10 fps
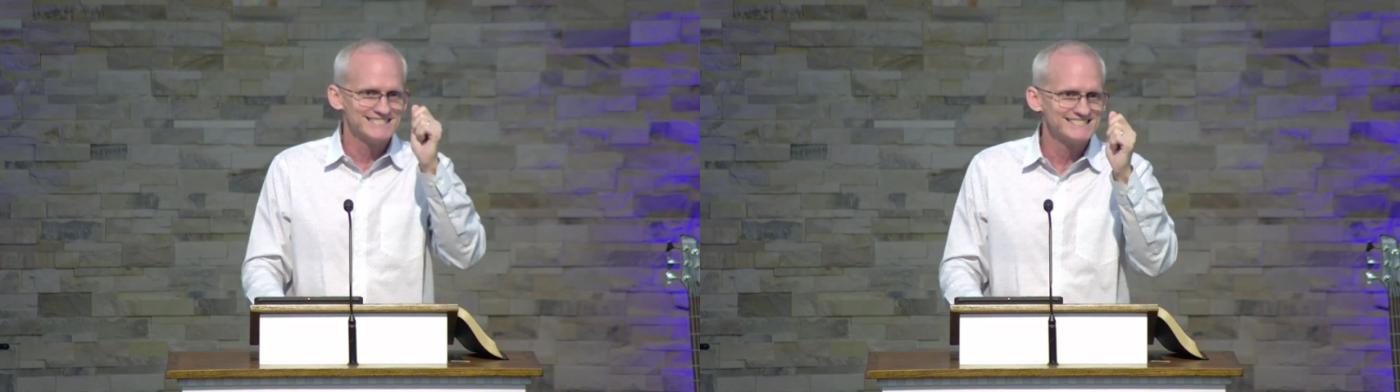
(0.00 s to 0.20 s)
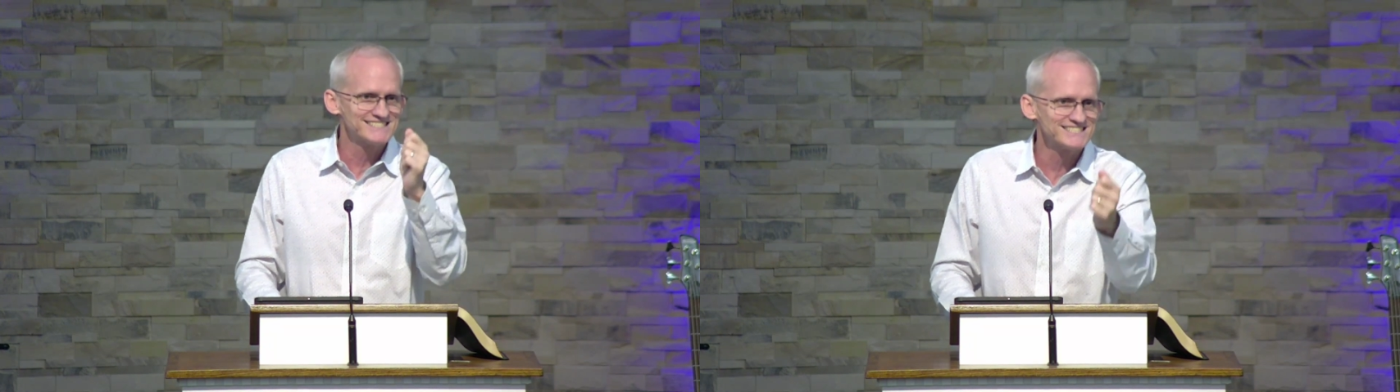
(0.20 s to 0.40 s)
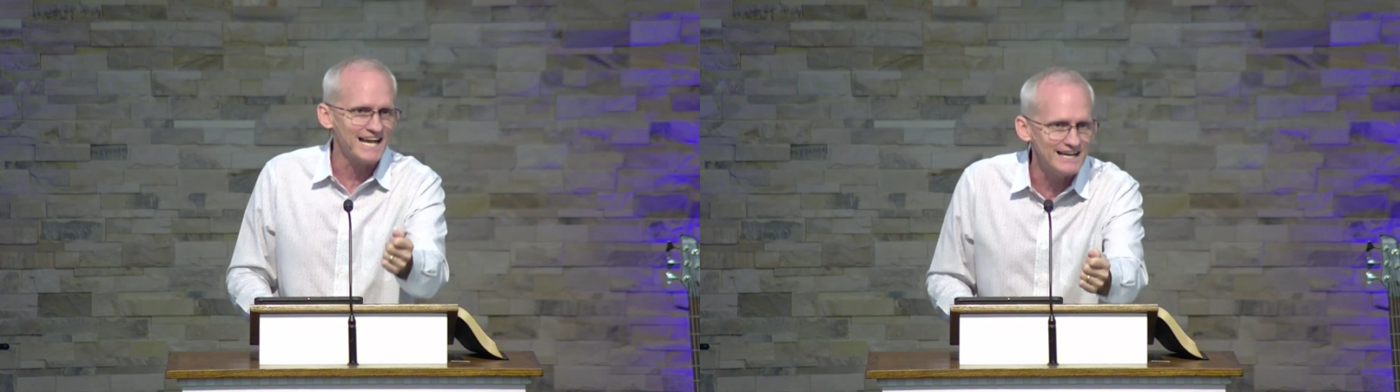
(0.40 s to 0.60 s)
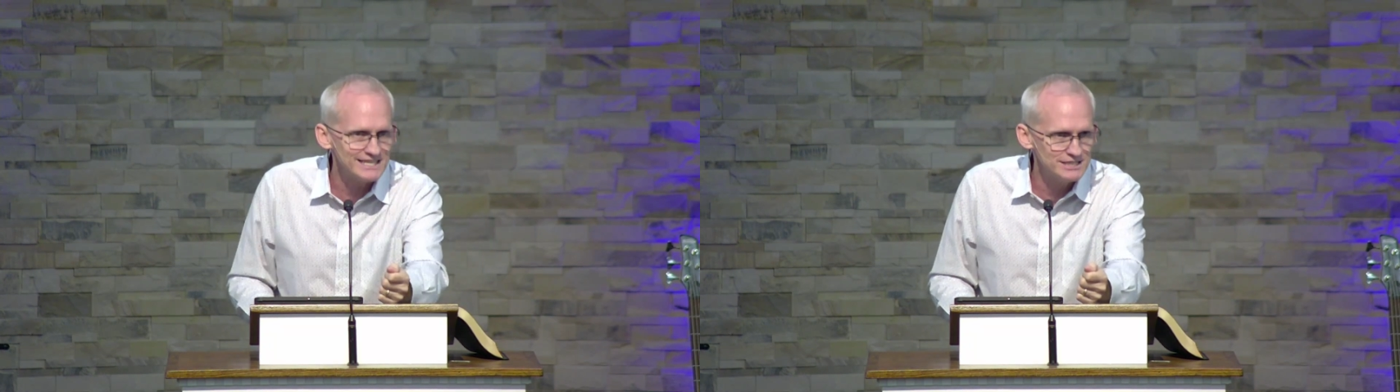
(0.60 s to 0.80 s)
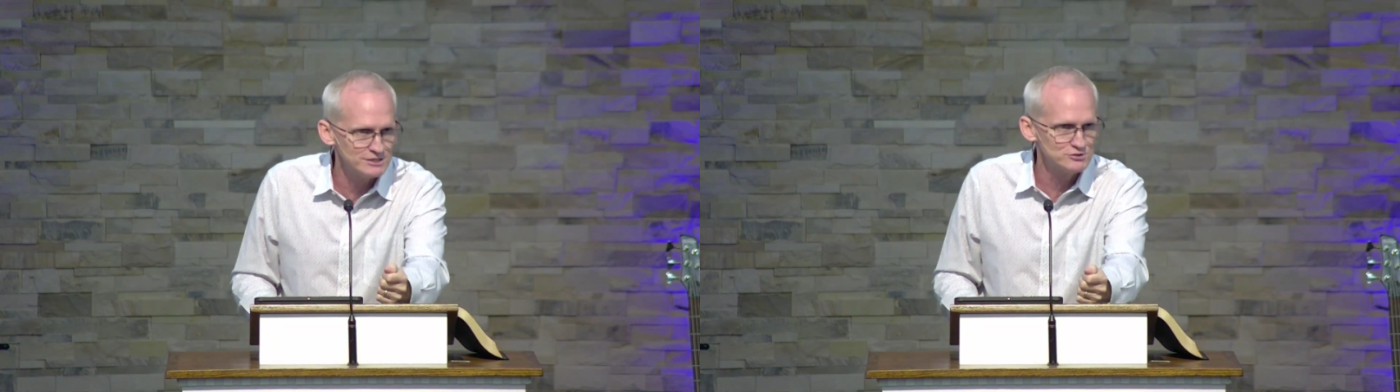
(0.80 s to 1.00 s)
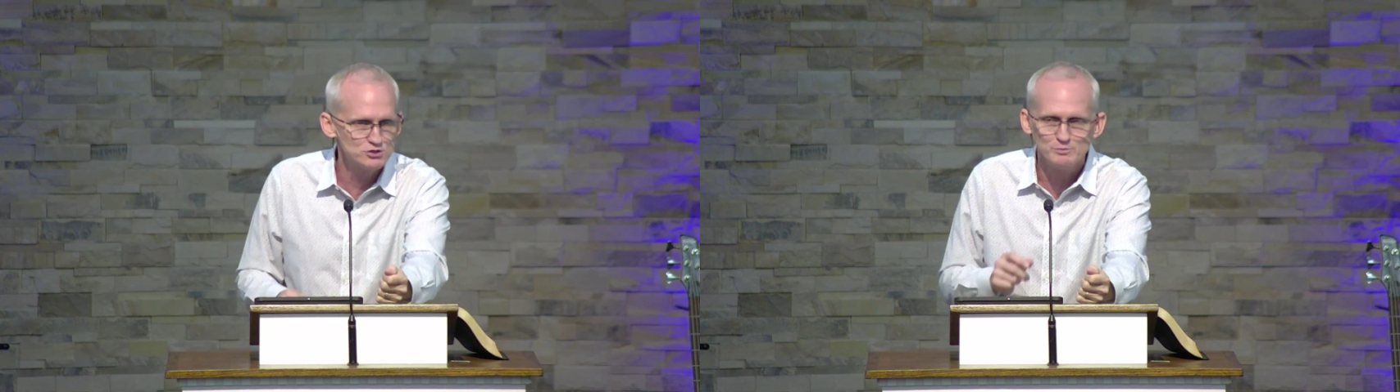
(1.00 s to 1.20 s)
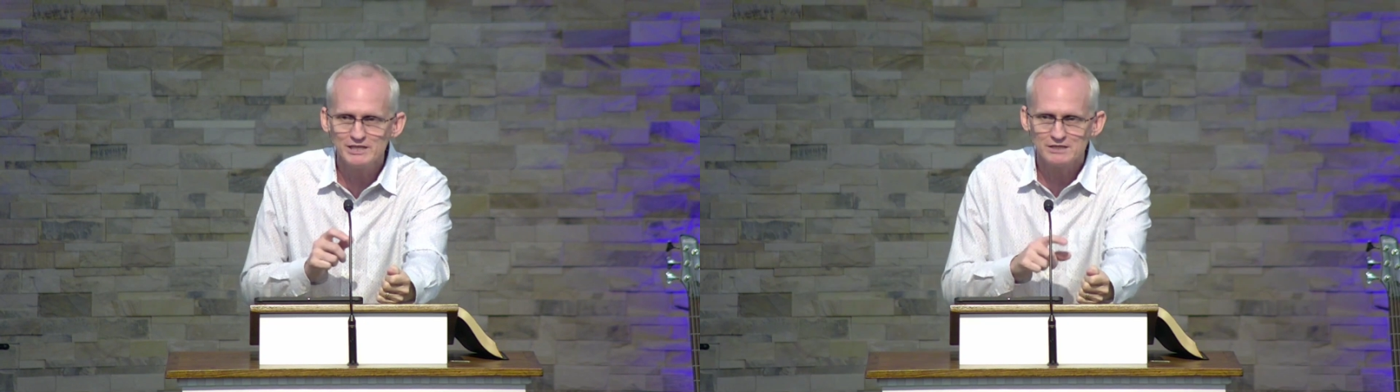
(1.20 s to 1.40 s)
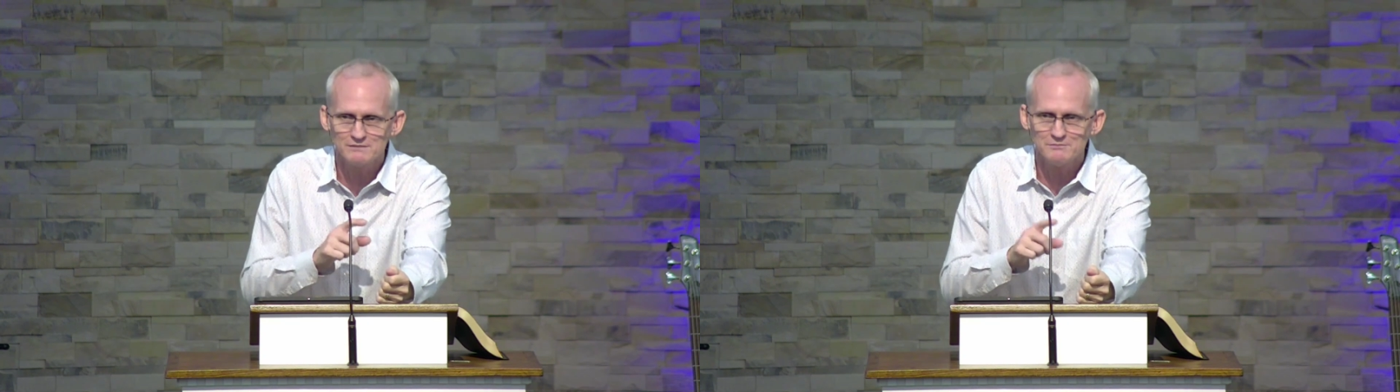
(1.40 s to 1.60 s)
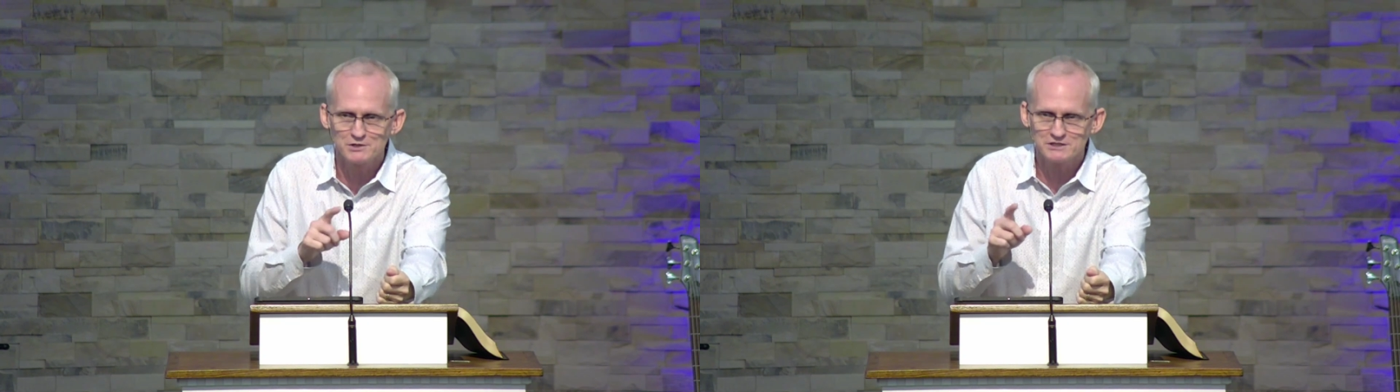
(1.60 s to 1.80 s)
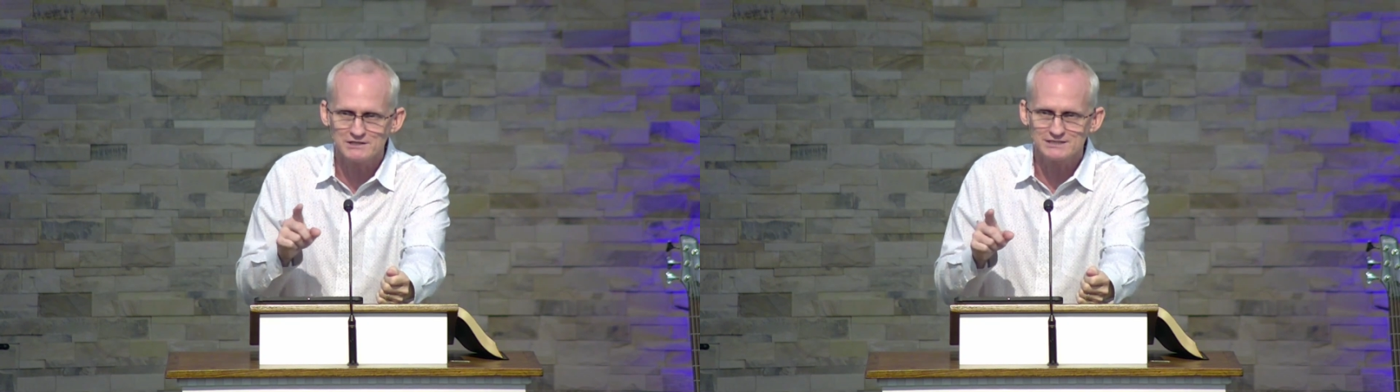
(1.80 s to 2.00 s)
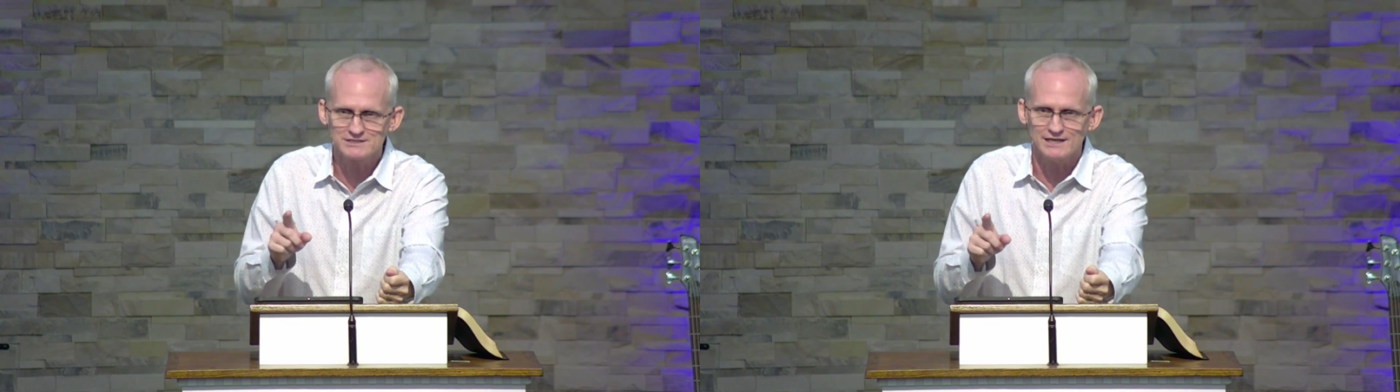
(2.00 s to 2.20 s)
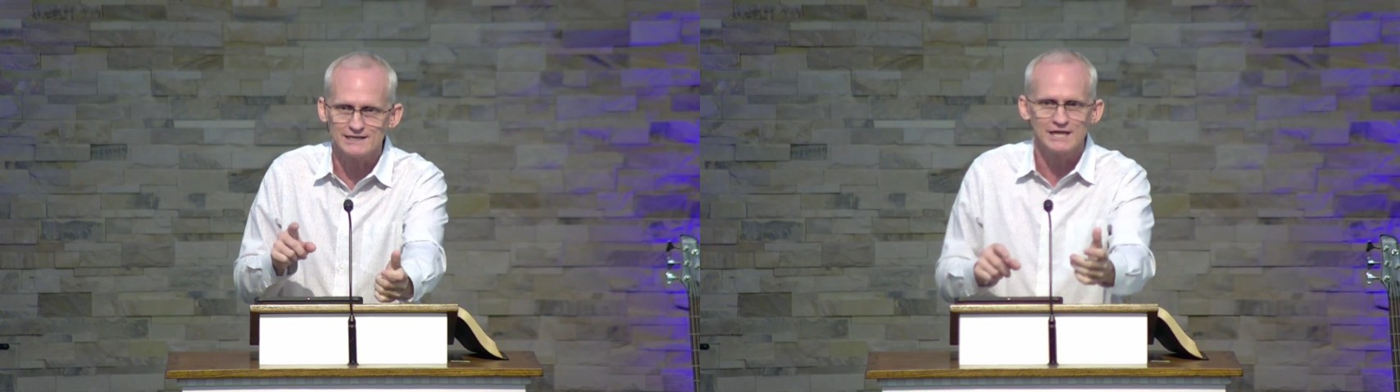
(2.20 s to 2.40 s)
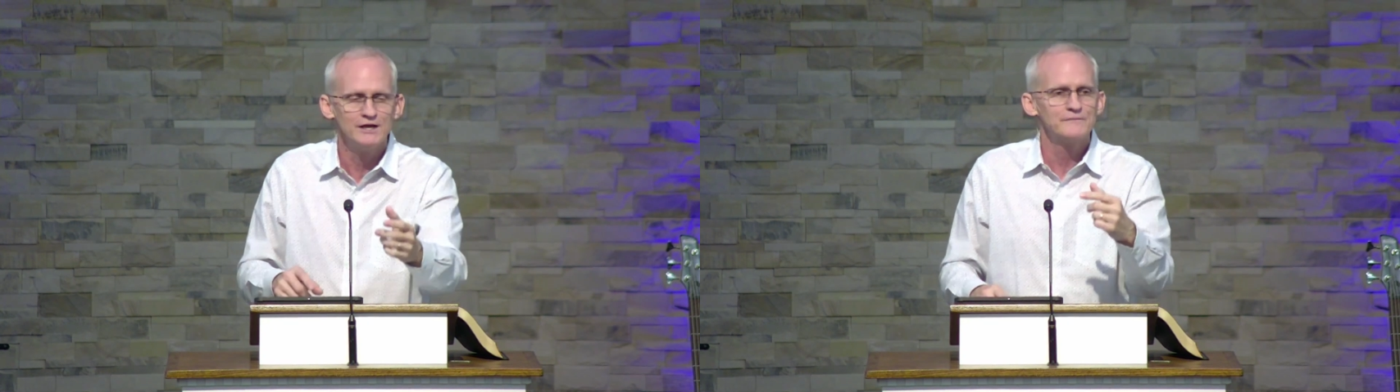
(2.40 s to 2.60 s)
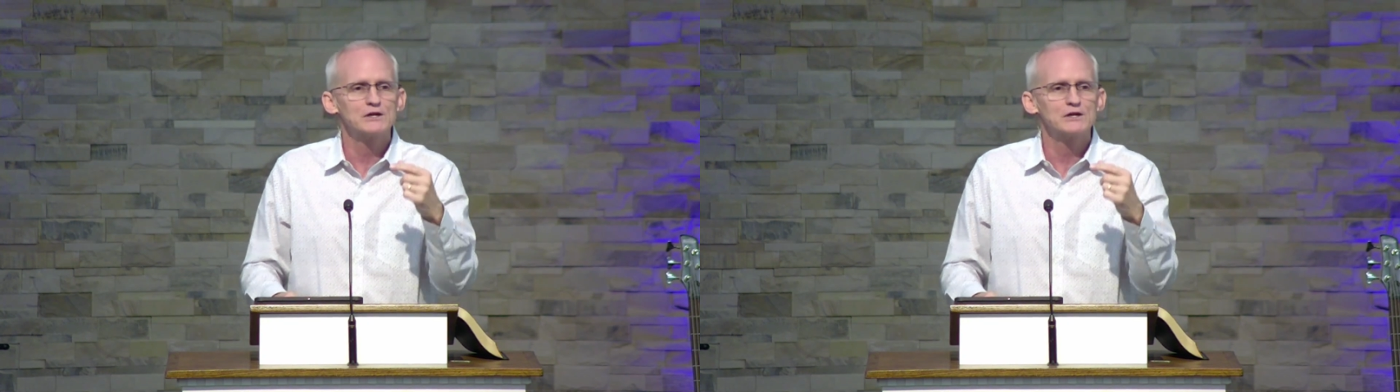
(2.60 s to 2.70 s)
decided to become more Christ-like?